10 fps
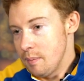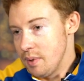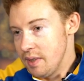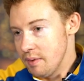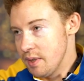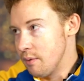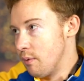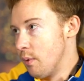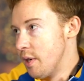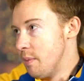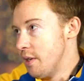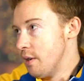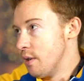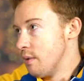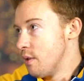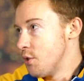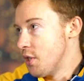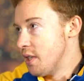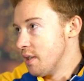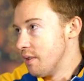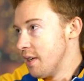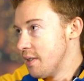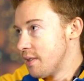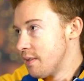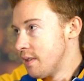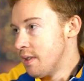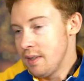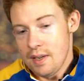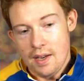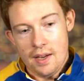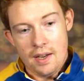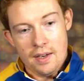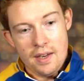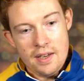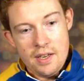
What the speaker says: believe it's a 40-meter sheet of ice, and at